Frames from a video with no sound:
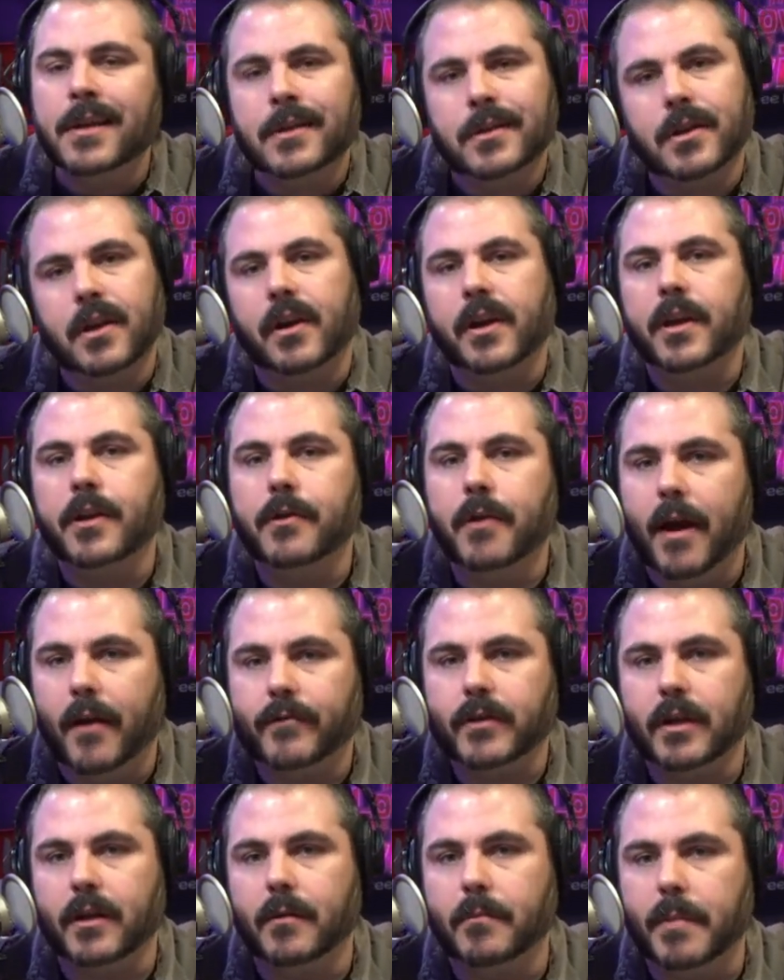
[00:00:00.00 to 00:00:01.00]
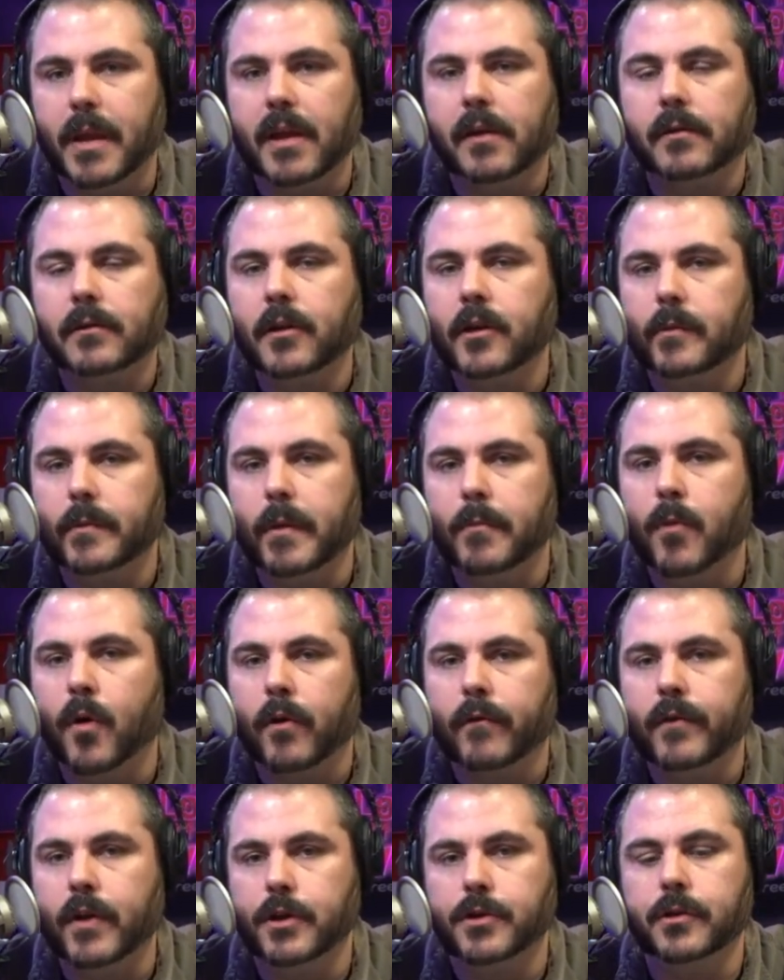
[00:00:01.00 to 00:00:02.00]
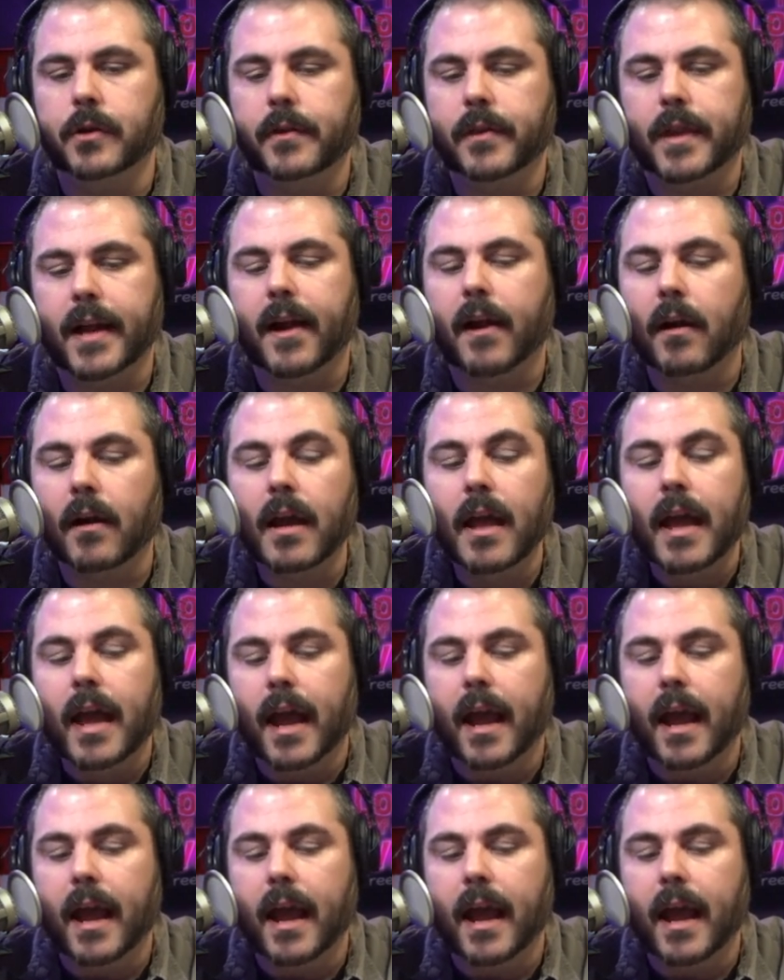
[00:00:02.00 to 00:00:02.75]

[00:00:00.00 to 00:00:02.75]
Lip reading: So you do have to be a little bit more vigilant there.